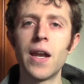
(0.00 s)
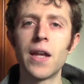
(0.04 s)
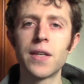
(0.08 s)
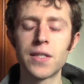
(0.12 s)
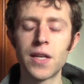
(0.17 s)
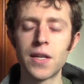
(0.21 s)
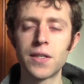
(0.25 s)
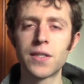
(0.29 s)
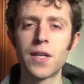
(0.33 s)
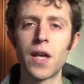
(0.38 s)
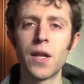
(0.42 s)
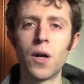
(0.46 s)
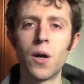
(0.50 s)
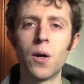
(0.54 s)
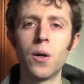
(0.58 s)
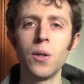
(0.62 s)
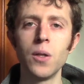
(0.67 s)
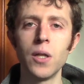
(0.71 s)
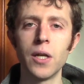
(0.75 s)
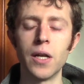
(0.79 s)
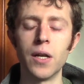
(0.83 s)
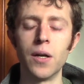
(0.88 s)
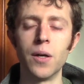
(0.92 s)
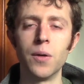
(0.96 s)
as I said
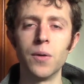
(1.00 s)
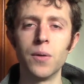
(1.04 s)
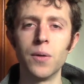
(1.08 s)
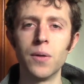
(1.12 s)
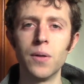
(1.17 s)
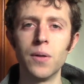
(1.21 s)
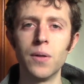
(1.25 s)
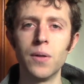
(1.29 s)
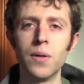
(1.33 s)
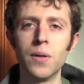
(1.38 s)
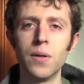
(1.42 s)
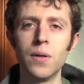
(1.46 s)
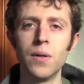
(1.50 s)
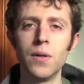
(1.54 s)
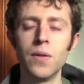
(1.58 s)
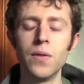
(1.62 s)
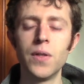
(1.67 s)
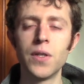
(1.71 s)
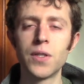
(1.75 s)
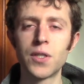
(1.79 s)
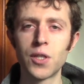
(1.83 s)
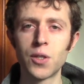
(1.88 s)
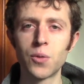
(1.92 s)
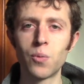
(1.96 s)
earlier,
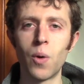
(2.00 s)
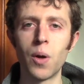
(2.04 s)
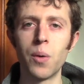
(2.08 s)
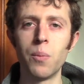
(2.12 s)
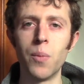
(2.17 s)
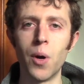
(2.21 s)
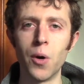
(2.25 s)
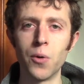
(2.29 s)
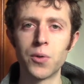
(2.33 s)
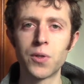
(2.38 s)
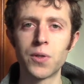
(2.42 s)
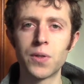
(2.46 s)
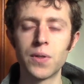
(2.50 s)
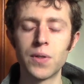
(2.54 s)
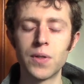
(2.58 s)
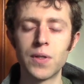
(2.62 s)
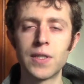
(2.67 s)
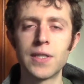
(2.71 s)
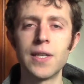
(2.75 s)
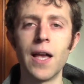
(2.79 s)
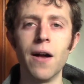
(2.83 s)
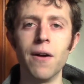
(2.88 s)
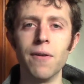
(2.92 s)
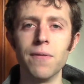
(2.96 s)
this is what most
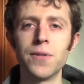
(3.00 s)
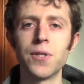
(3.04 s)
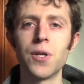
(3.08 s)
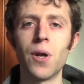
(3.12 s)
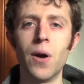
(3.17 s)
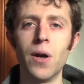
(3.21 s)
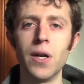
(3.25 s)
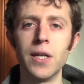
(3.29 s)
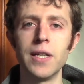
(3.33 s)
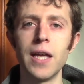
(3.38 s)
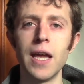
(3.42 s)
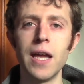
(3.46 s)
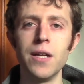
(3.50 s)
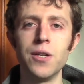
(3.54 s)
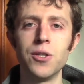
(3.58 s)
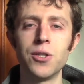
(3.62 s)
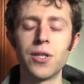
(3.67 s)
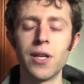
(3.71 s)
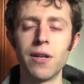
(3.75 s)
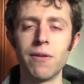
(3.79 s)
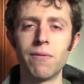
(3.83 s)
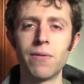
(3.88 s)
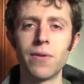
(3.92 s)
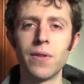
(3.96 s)
selves are engaged
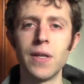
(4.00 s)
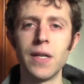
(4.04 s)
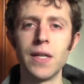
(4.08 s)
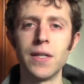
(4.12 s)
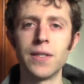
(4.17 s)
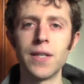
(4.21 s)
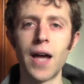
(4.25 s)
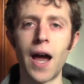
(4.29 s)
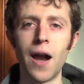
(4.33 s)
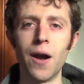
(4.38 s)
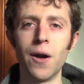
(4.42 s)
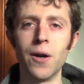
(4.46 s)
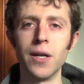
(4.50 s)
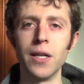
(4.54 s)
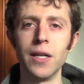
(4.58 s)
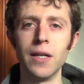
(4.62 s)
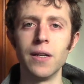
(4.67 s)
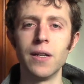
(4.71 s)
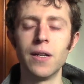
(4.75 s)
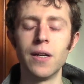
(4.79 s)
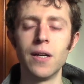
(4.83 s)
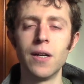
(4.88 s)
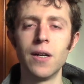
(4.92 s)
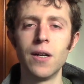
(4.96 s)
in for the entirety
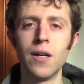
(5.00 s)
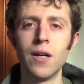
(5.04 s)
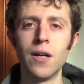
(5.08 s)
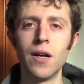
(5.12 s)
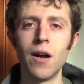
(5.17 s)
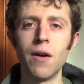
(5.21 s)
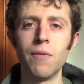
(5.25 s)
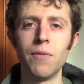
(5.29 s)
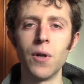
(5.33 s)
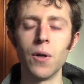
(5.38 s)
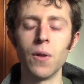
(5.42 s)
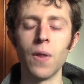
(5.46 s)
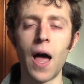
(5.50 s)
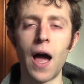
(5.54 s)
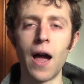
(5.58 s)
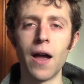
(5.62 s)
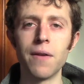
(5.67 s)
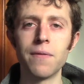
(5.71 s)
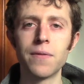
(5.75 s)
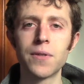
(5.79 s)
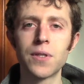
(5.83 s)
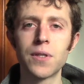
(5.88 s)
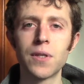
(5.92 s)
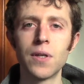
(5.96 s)
of their
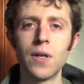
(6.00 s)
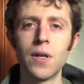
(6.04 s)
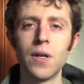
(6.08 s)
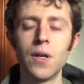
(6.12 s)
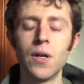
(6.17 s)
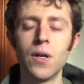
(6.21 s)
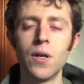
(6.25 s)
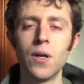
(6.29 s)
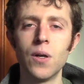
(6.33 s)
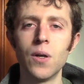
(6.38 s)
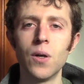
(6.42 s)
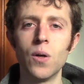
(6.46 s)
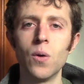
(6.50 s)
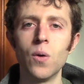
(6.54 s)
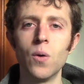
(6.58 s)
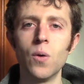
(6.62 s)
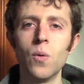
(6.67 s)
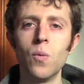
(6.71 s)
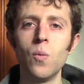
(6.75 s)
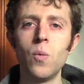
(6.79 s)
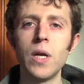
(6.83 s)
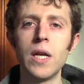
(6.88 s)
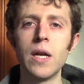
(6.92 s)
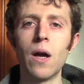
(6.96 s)
lives.
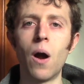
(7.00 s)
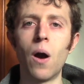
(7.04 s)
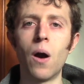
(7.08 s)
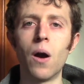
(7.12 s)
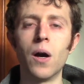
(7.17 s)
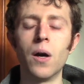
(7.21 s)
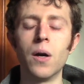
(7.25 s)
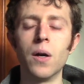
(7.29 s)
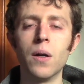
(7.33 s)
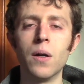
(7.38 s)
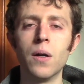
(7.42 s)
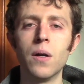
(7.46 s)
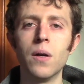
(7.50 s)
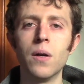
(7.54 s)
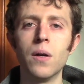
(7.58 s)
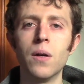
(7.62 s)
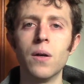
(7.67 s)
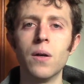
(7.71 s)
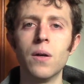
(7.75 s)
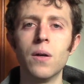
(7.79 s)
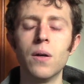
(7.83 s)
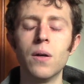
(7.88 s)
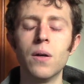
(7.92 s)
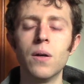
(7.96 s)
We are
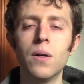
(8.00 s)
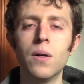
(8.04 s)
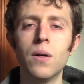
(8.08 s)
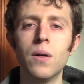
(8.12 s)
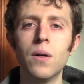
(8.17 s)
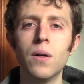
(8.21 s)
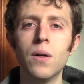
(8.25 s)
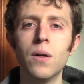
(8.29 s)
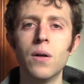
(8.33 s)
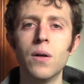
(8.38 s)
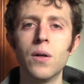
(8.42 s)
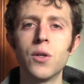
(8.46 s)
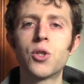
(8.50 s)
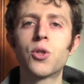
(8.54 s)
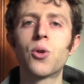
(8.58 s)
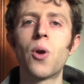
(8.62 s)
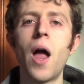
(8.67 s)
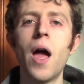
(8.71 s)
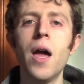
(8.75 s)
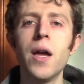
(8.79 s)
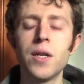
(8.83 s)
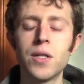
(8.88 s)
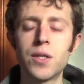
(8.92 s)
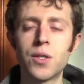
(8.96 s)

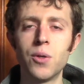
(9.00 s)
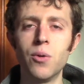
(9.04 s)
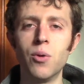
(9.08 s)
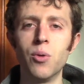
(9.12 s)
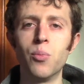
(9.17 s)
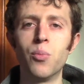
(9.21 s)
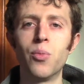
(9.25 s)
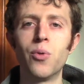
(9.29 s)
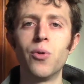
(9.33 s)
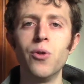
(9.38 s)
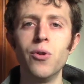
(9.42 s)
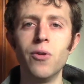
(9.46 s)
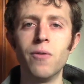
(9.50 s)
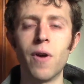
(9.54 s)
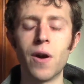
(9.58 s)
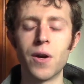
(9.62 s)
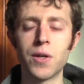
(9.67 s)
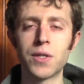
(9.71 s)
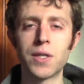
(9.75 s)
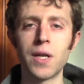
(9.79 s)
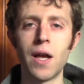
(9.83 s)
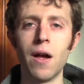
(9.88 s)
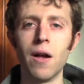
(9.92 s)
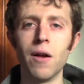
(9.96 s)
trying to improve
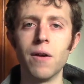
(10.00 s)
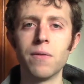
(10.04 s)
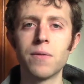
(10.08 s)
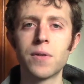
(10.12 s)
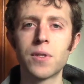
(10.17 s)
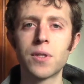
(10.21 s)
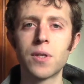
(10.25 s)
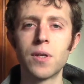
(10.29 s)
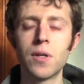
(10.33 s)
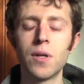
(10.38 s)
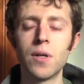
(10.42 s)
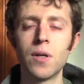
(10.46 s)
ourselves